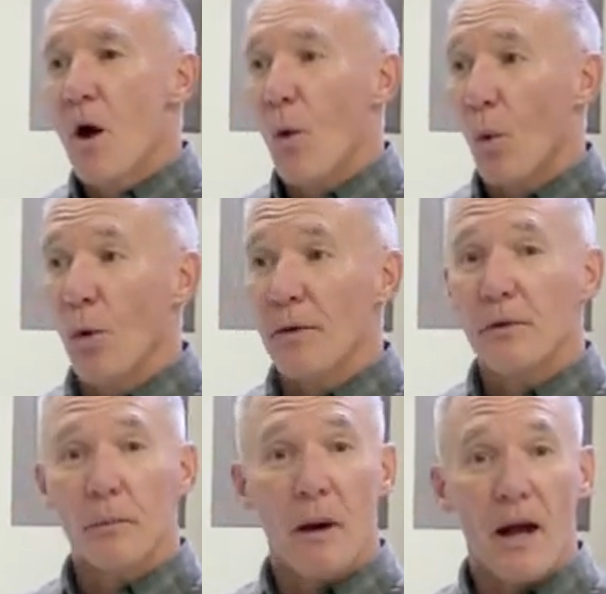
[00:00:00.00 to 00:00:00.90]
Or
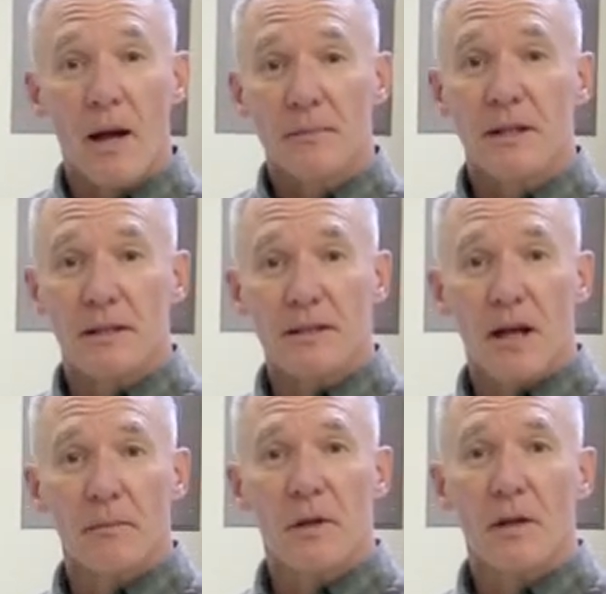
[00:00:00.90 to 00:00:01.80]
if you're biopsying
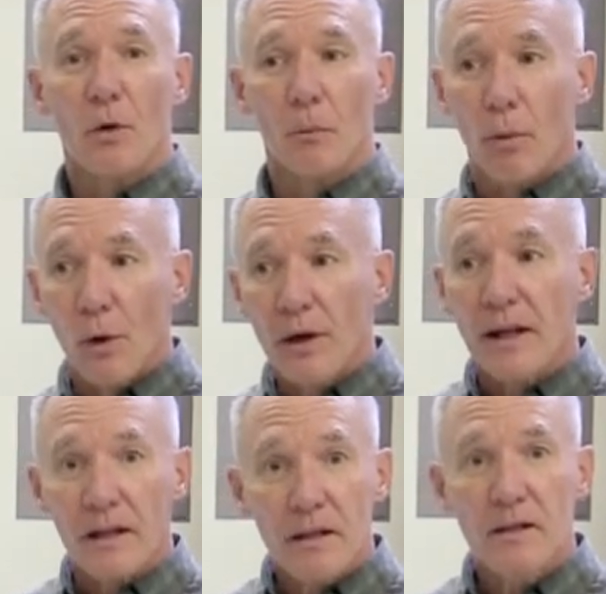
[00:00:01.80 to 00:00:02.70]
something or
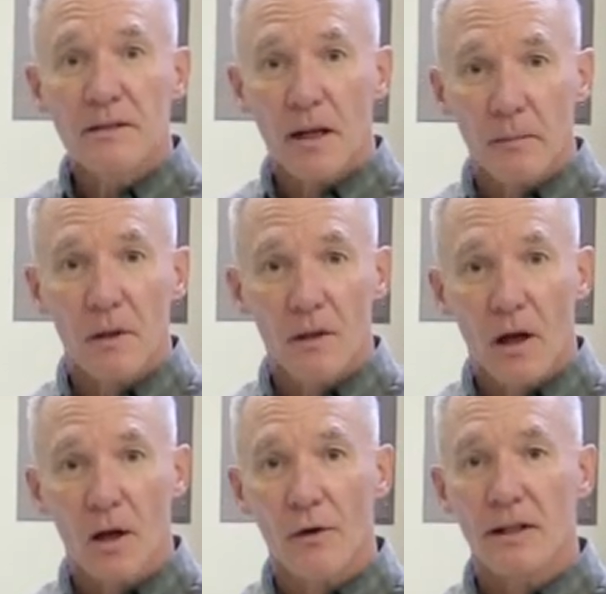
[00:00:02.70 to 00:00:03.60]
burning something,
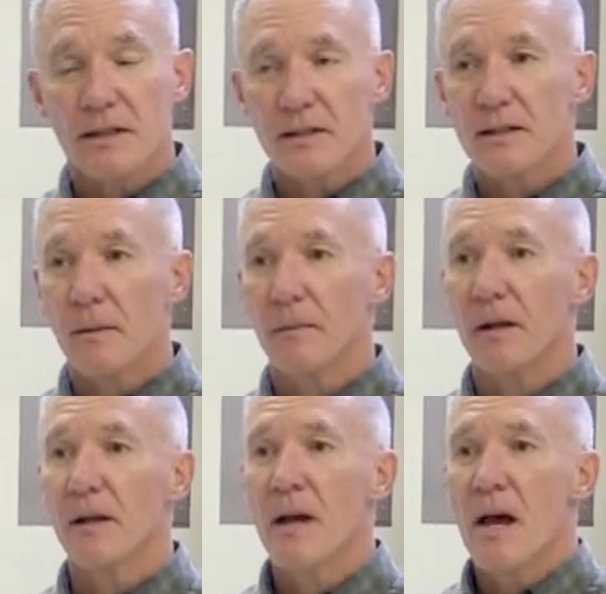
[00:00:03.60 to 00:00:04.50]
cauterizing
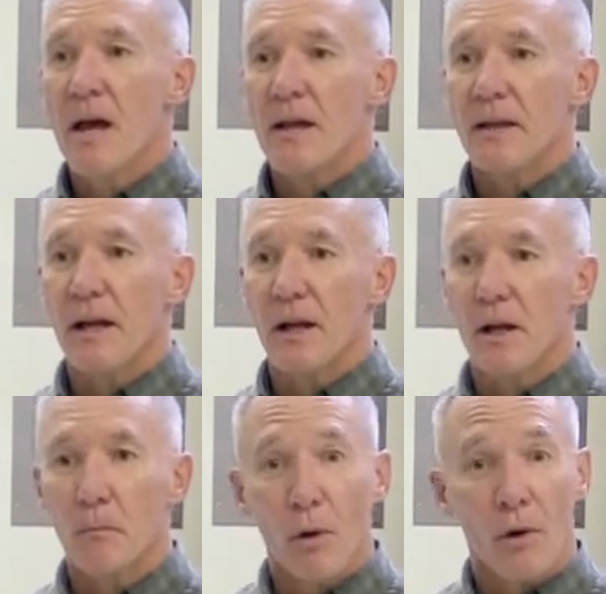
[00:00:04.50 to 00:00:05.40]
something, then it
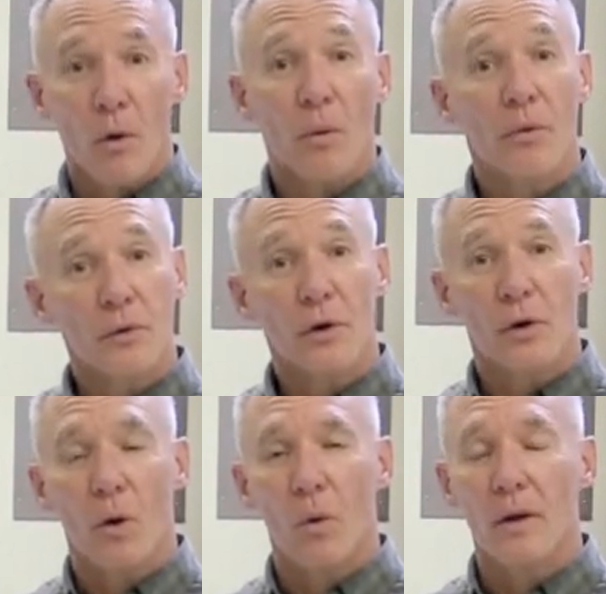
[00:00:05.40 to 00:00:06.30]
could burn a hole through
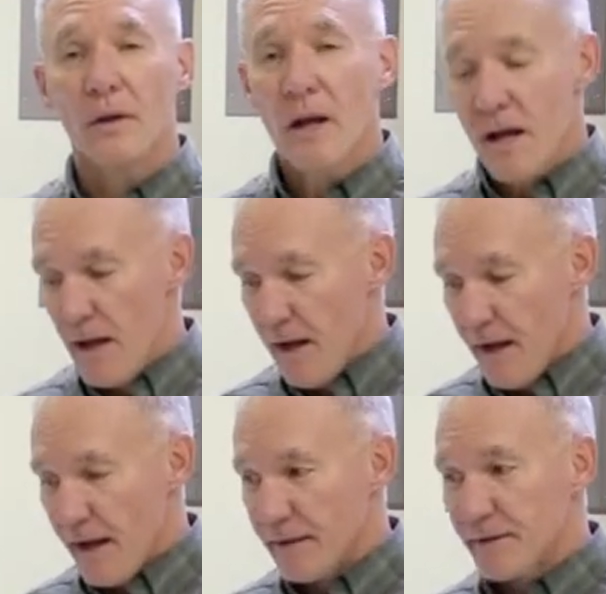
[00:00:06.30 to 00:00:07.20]
your colon.
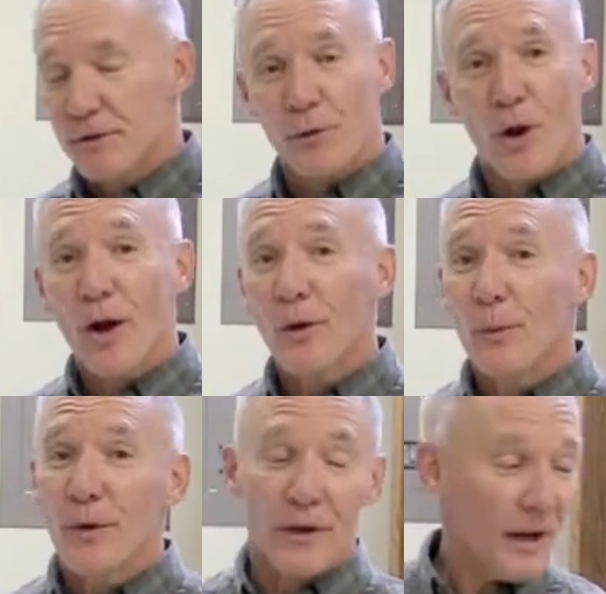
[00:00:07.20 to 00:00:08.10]
And so knock
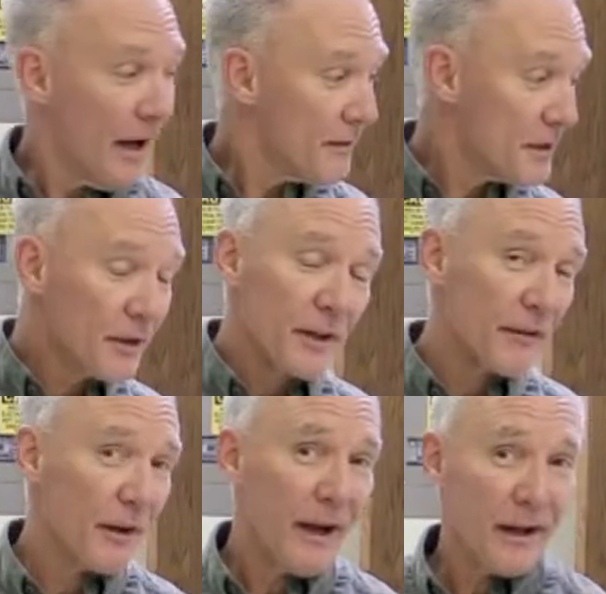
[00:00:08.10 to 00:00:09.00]
on wood, I've still
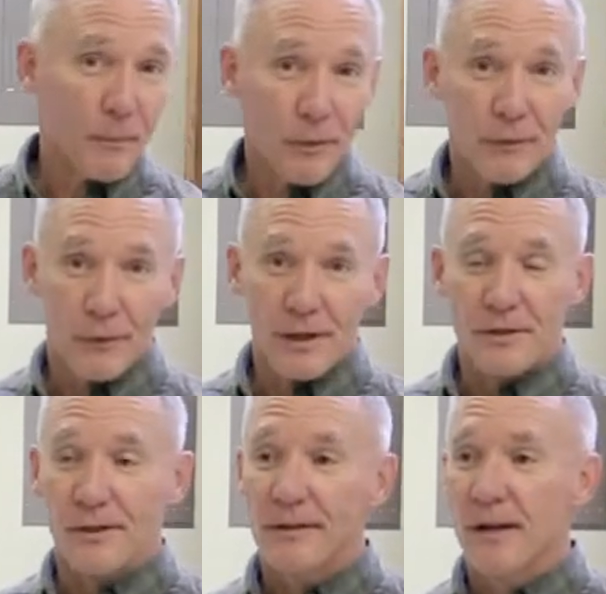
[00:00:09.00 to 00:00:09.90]
never had a
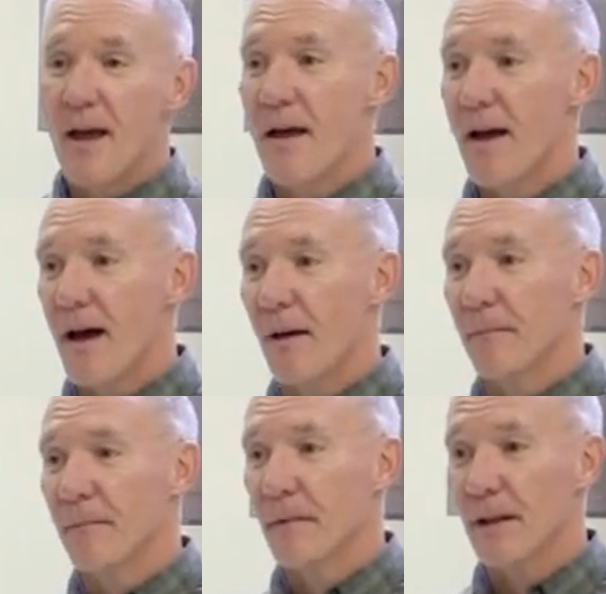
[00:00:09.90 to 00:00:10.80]
perforation
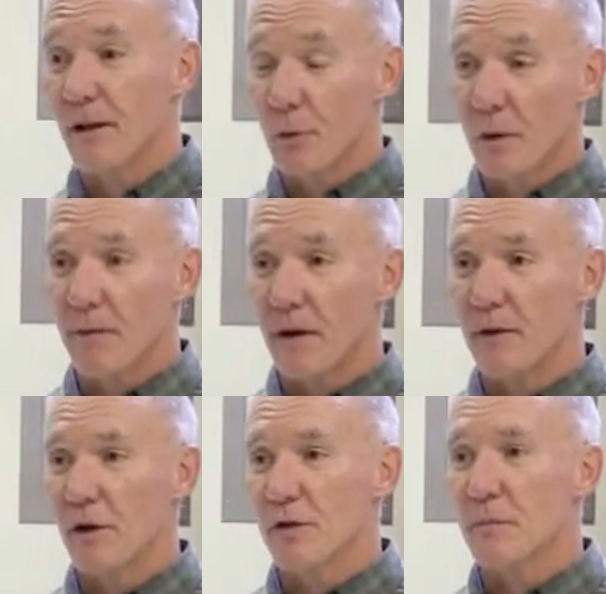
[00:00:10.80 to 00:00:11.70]
in the
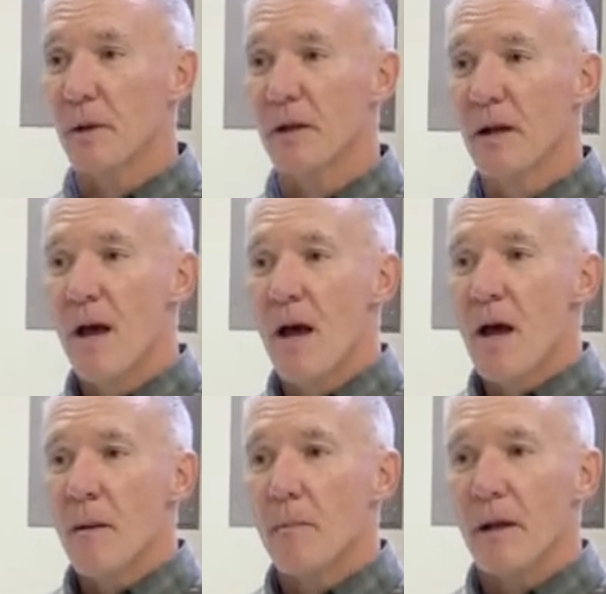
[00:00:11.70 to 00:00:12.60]
25 years, but
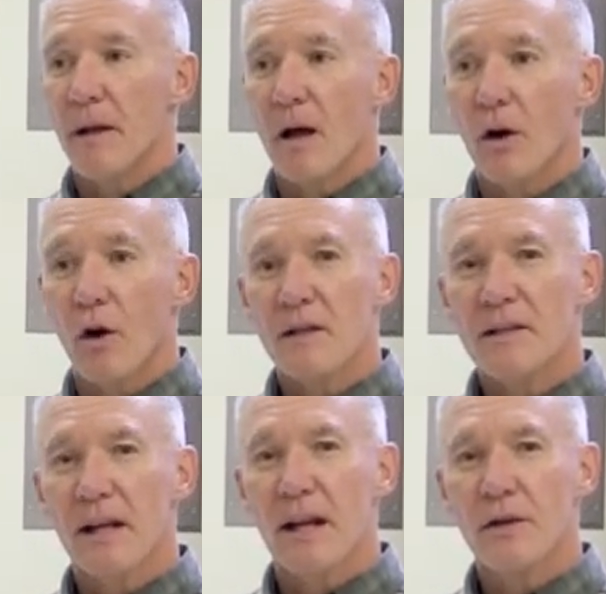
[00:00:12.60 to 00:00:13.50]

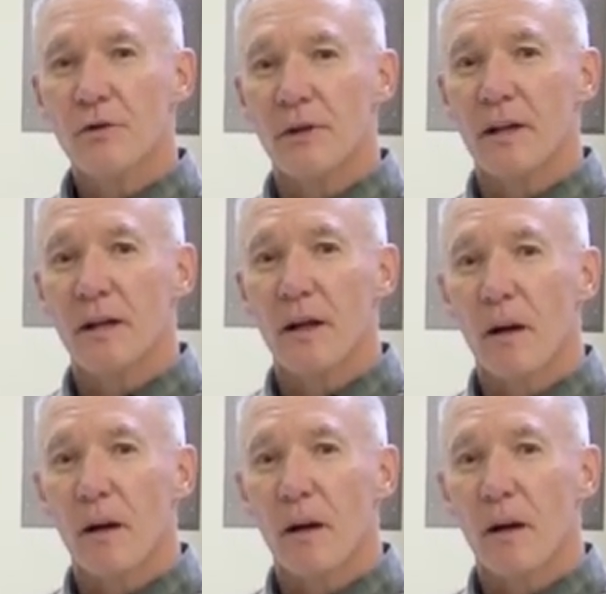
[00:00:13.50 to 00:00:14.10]
across the country,